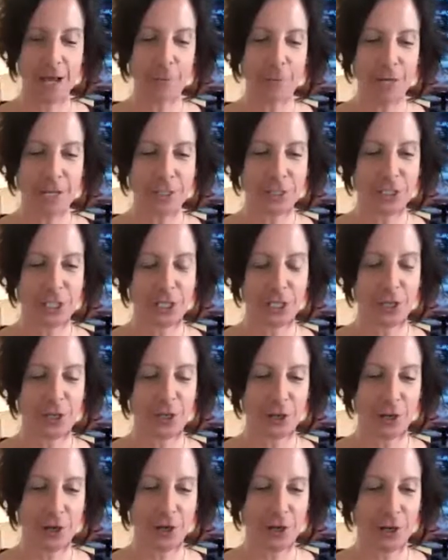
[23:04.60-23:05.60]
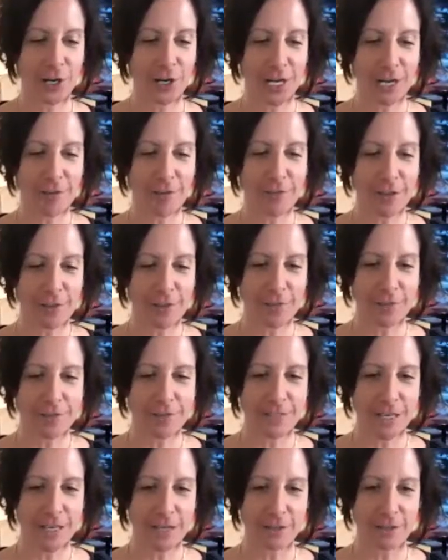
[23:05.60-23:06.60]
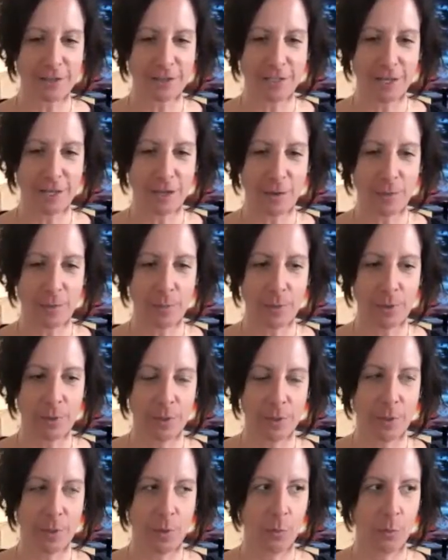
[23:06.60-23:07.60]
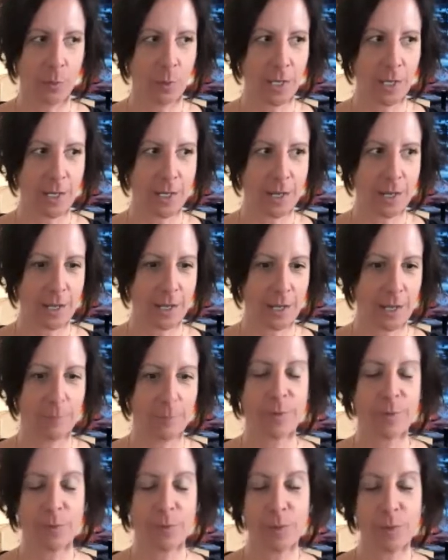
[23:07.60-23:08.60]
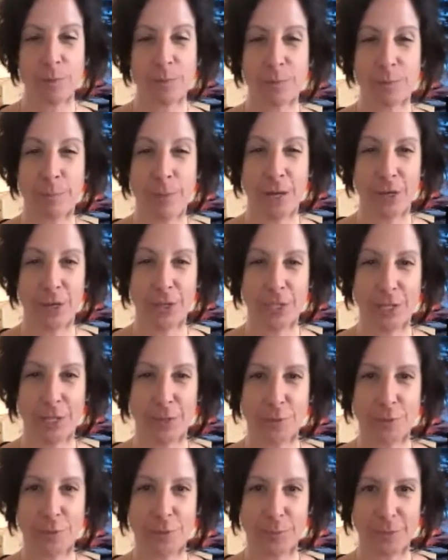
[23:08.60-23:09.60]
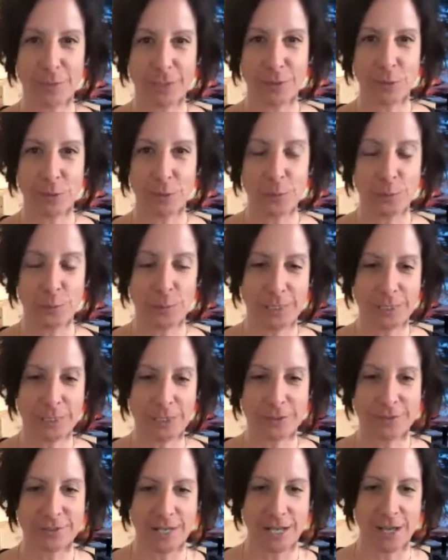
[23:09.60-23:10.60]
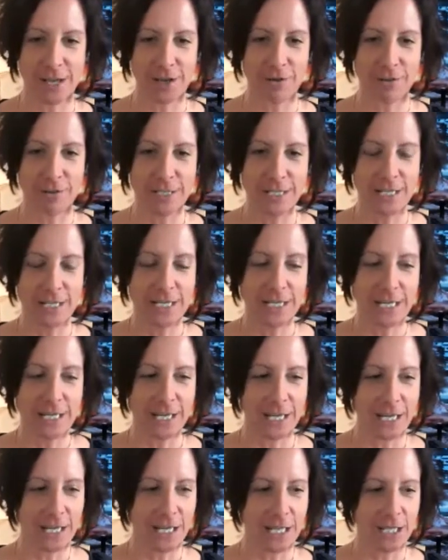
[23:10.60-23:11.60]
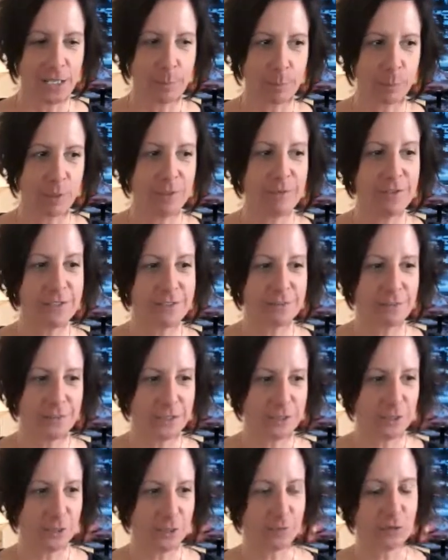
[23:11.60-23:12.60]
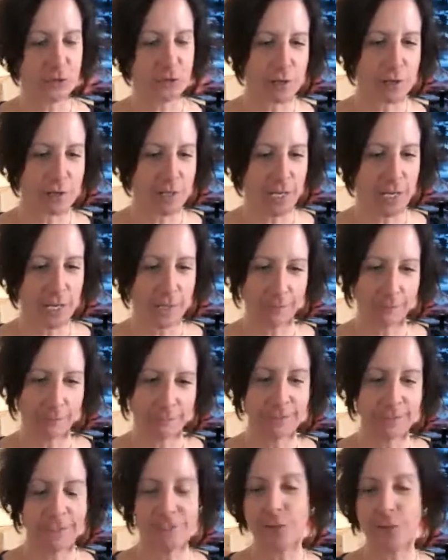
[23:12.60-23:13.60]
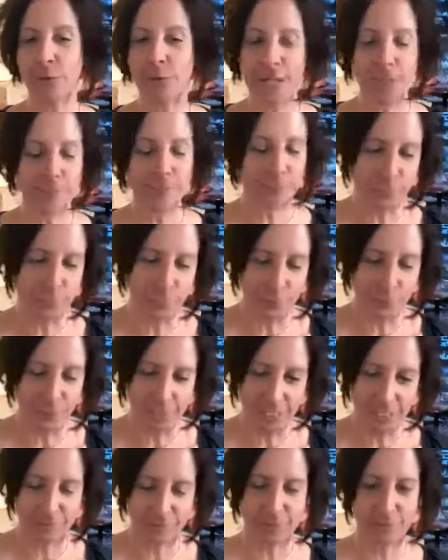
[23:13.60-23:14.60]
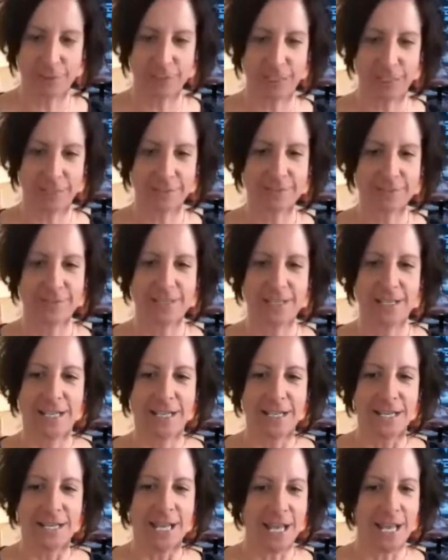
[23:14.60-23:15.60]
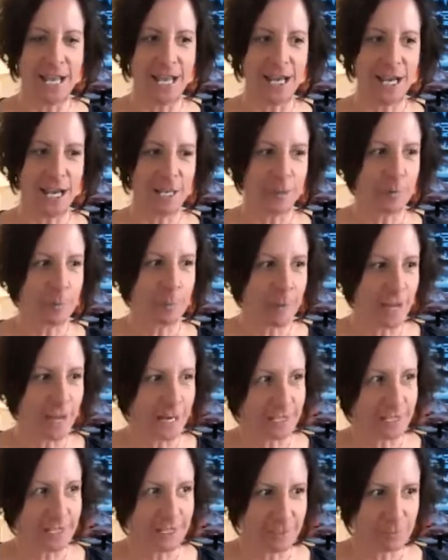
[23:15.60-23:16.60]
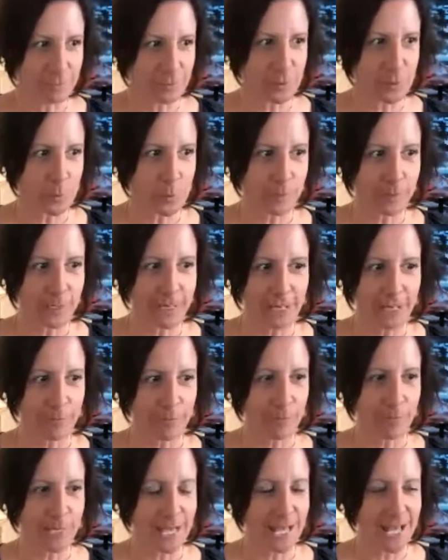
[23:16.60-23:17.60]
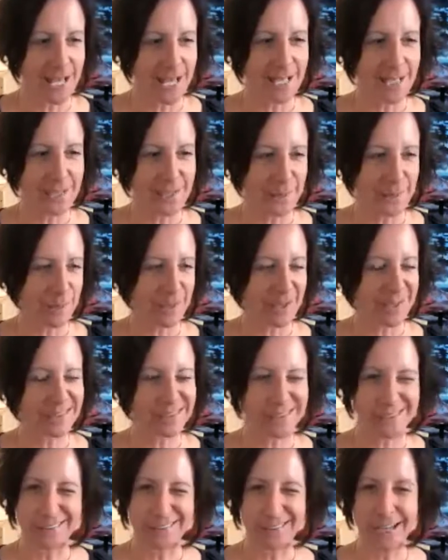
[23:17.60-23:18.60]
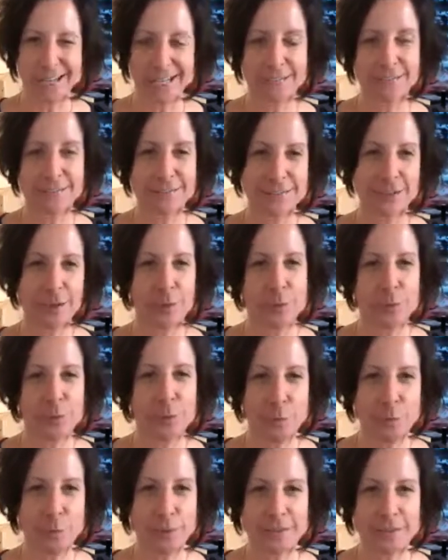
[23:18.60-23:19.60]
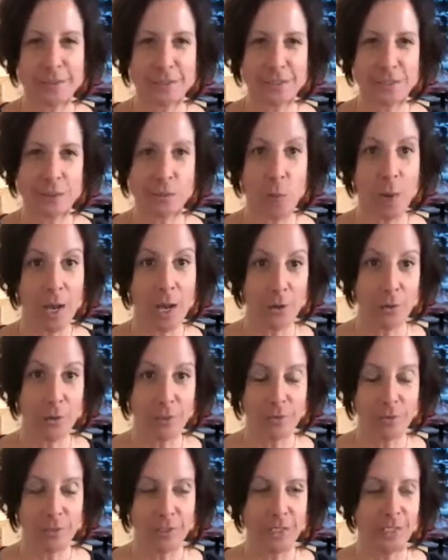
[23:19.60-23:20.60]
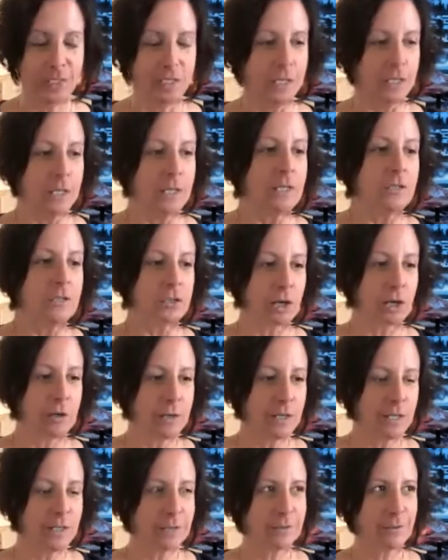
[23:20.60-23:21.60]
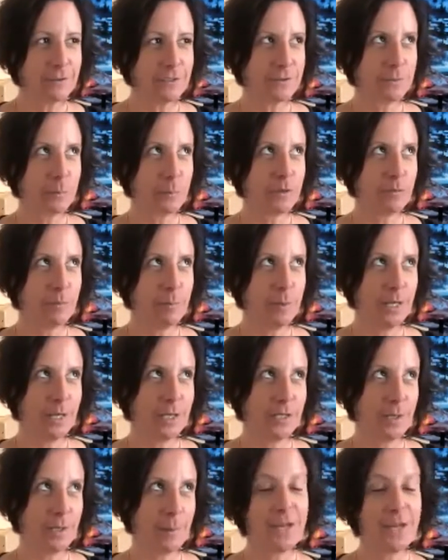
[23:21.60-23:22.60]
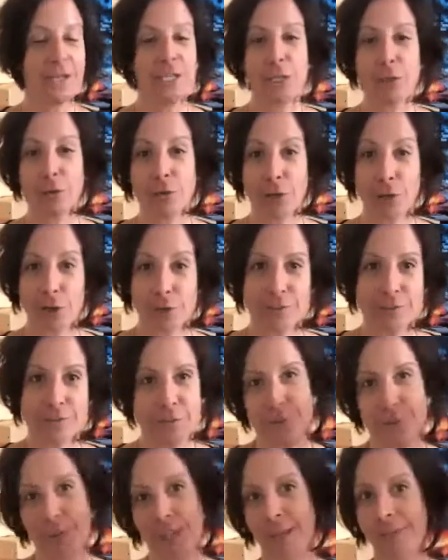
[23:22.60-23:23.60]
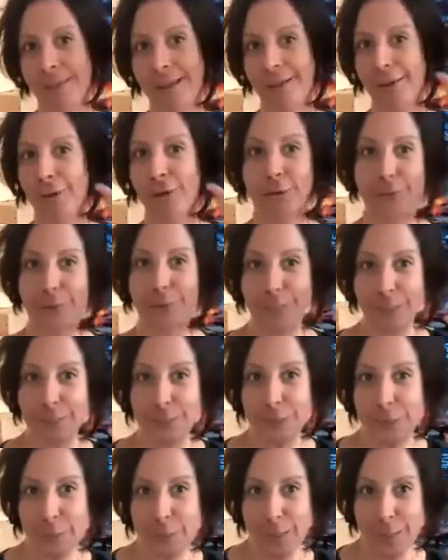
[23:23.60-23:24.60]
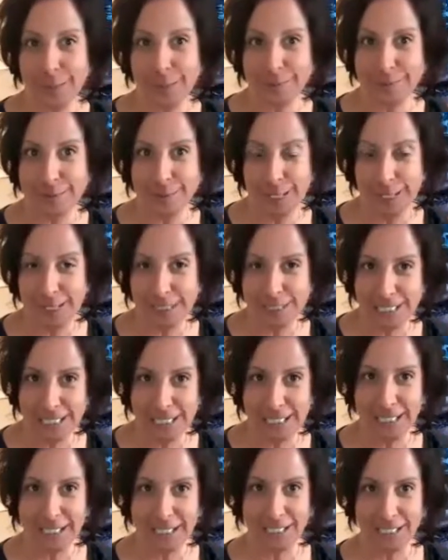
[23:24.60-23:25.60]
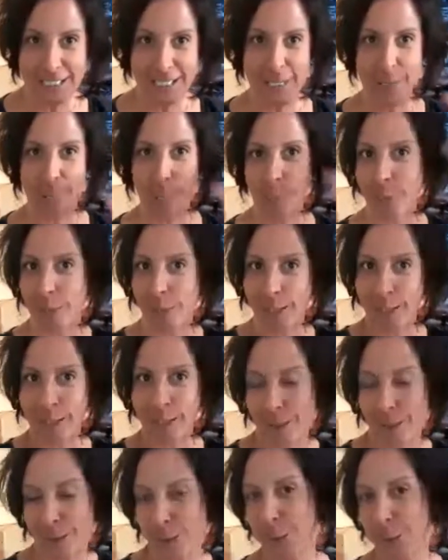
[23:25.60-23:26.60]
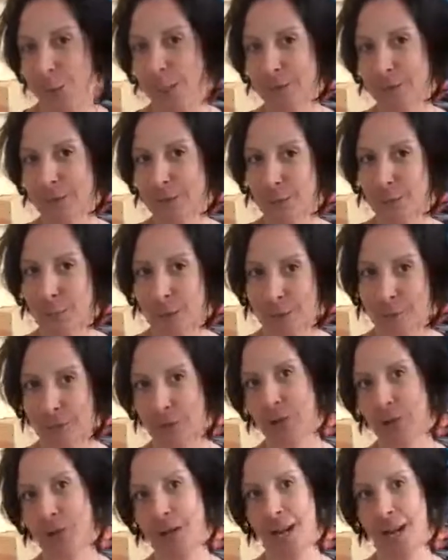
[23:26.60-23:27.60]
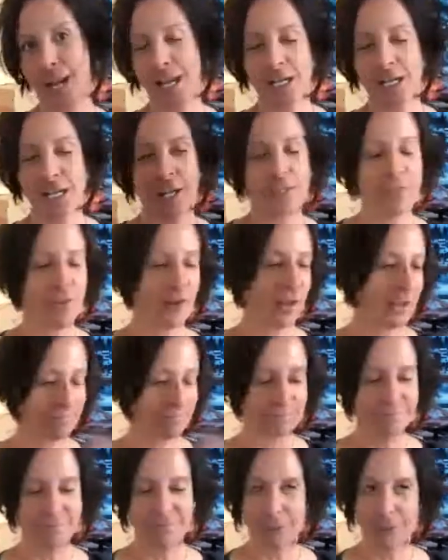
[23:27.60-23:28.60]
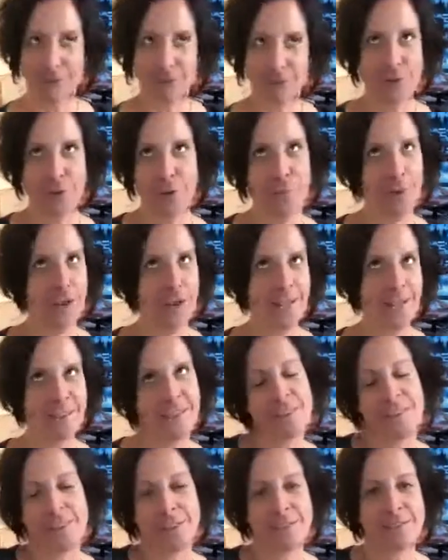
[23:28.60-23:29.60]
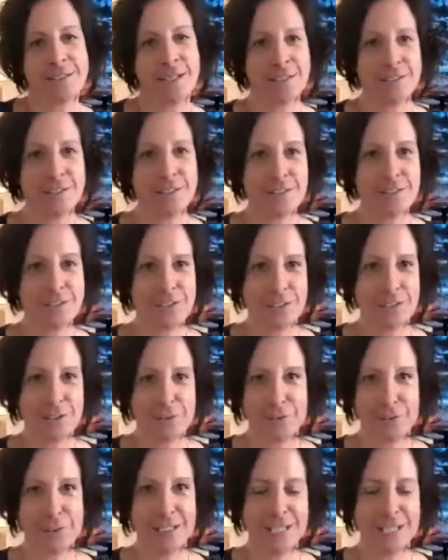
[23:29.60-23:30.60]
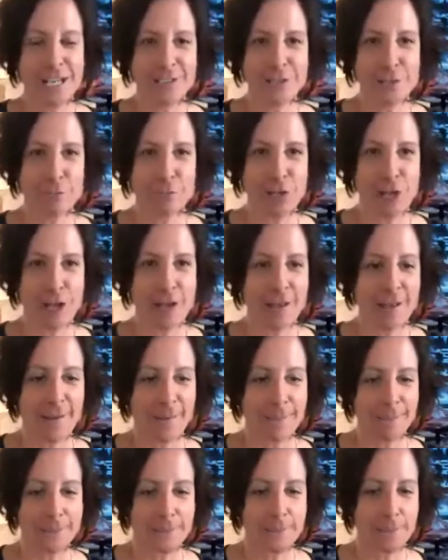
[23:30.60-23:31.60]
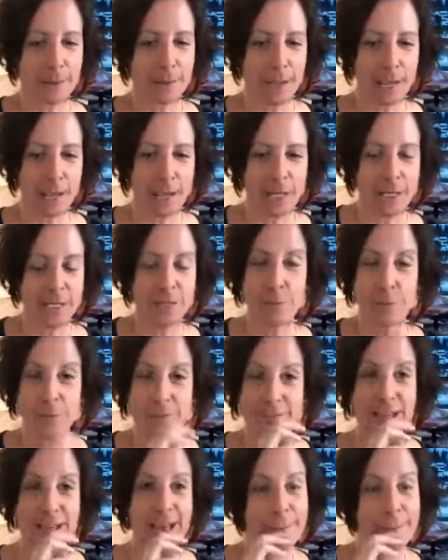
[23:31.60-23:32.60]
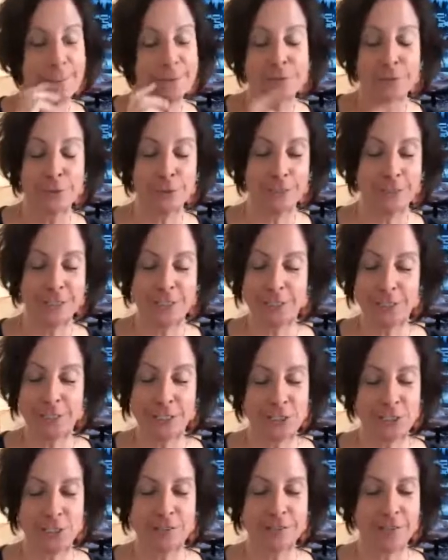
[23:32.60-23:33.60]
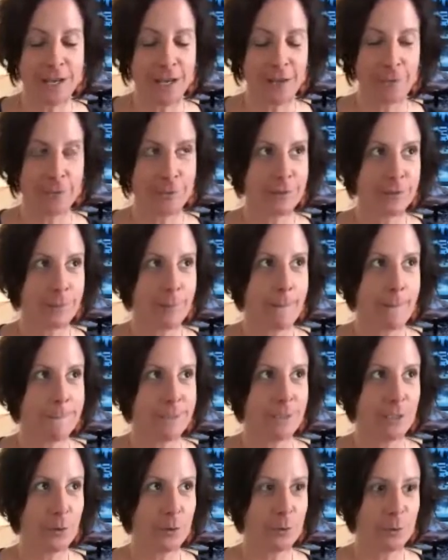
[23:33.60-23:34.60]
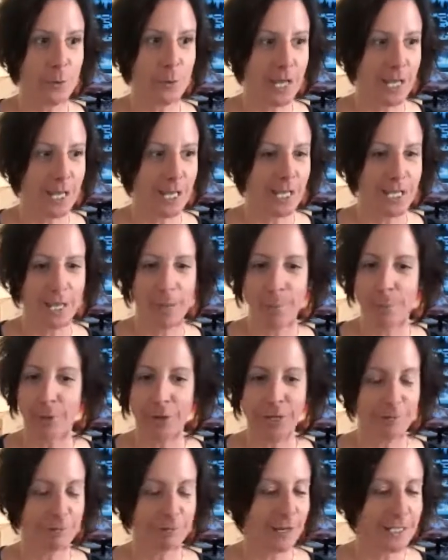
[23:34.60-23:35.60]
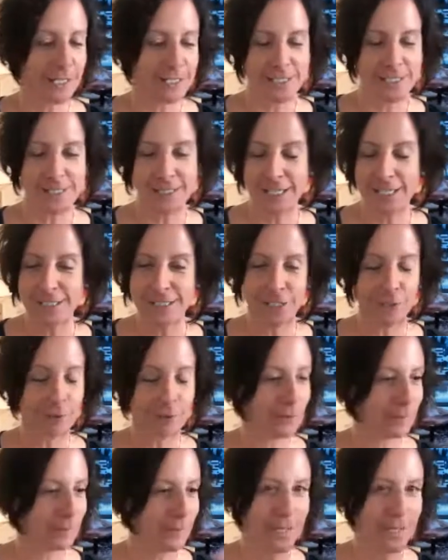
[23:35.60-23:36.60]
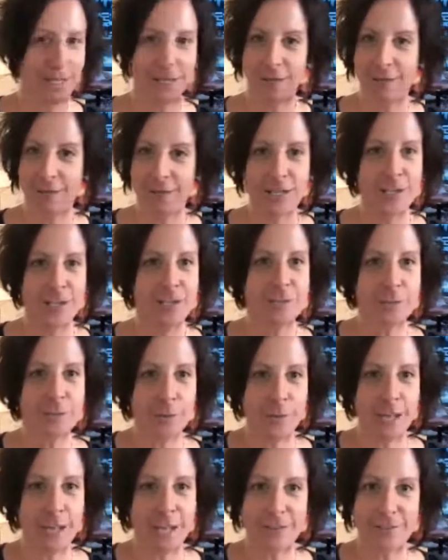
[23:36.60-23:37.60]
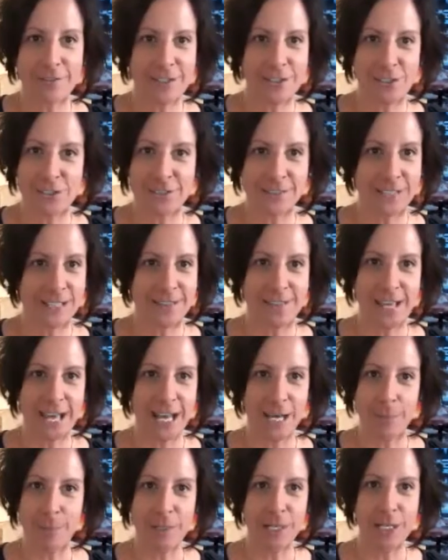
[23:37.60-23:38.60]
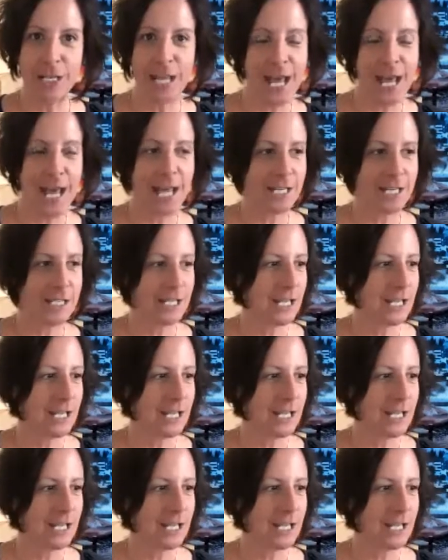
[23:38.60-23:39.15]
would actually concur, and I found this out when I've been with Parallel for about 2 years now, and the previous vintage of Chardonnay, we sold out before the next release, and I looked back in the inventory, and we had about a dozen cases of 2012 Chardonnay, so this would have been about a year ago, so think like early 2019, I'm looking at a 2012 Chardonnay, and I thought, there's no way that this has stood the test of time. And it was absolutely delicious. I was blown away. I brought it right into the tasting room and sold out of it just like that. I mean, it had